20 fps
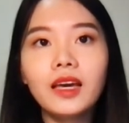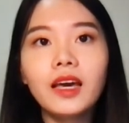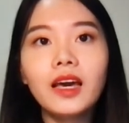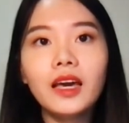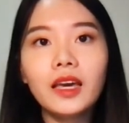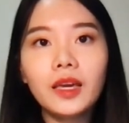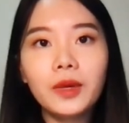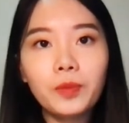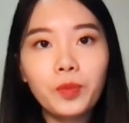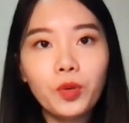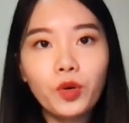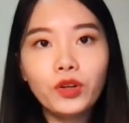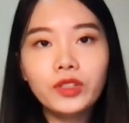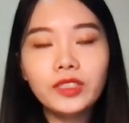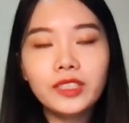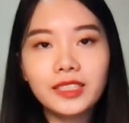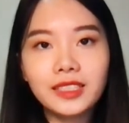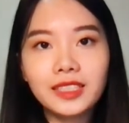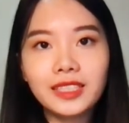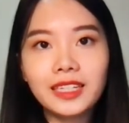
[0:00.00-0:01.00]

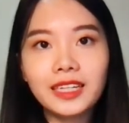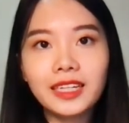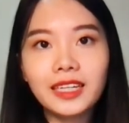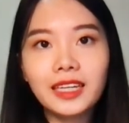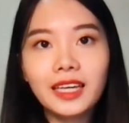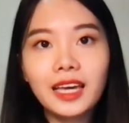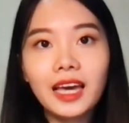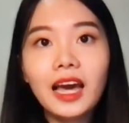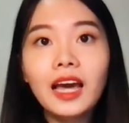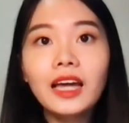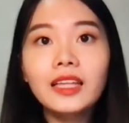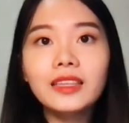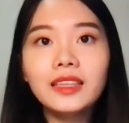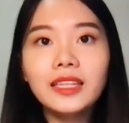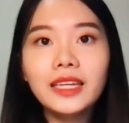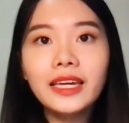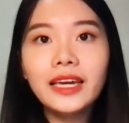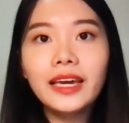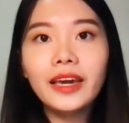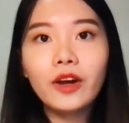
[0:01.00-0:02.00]
Importantly,
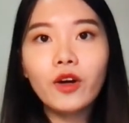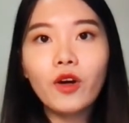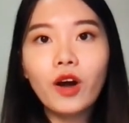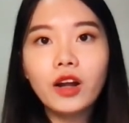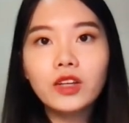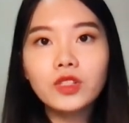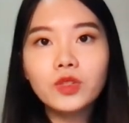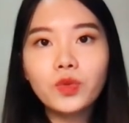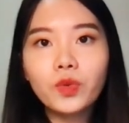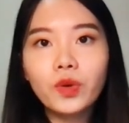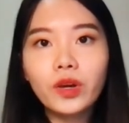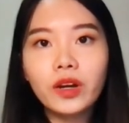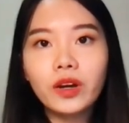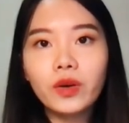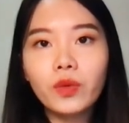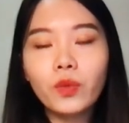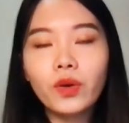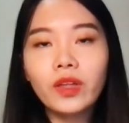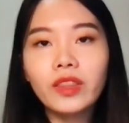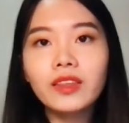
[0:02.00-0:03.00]
DLR²
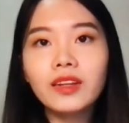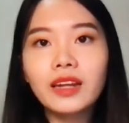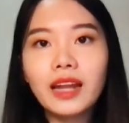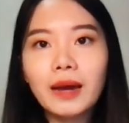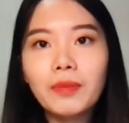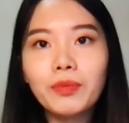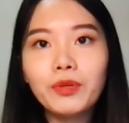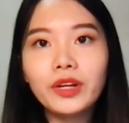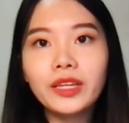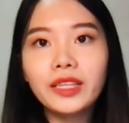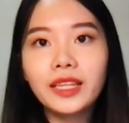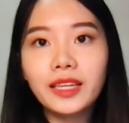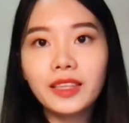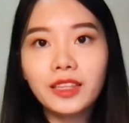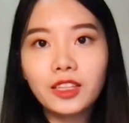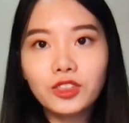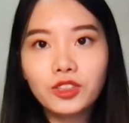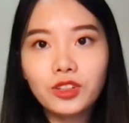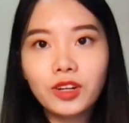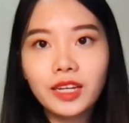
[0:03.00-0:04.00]
with Laprid
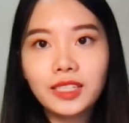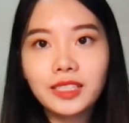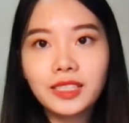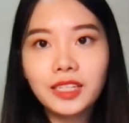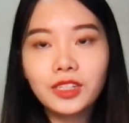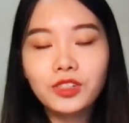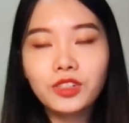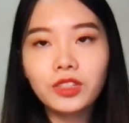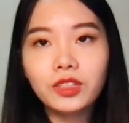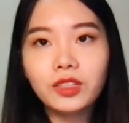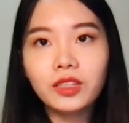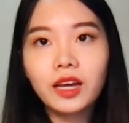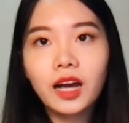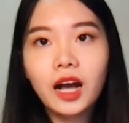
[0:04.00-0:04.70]
initialization